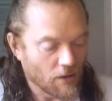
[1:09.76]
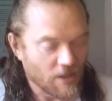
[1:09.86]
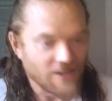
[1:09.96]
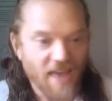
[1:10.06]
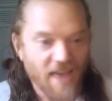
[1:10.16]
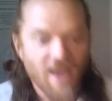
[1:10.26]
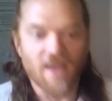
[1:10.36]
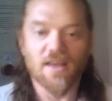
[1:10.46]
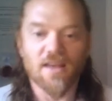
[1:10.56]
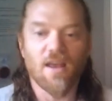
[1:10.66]
Yeah,
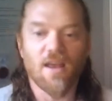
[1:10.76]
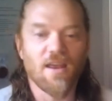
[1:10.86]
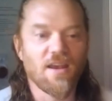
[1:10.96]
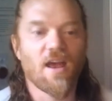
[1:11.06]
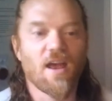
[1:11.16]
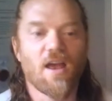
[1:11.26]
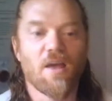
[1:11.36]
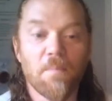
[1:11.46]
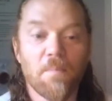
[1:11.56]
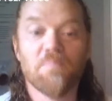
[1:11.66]
in
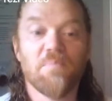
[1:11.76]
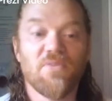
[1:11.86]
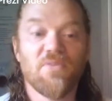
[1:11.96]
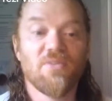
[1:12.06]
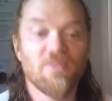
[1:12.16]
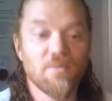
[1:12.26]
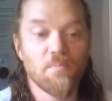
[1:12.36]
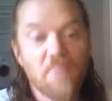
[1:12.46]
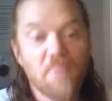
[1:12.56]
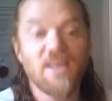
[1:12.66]
a
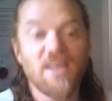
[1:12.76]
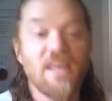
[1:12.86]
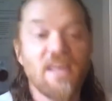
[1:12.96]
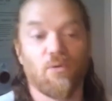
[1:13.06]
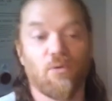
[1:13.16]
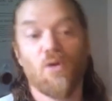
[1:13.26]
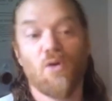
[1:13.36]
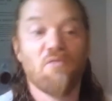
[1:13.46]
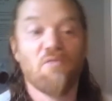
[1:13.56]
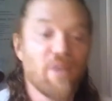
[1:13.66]
medieval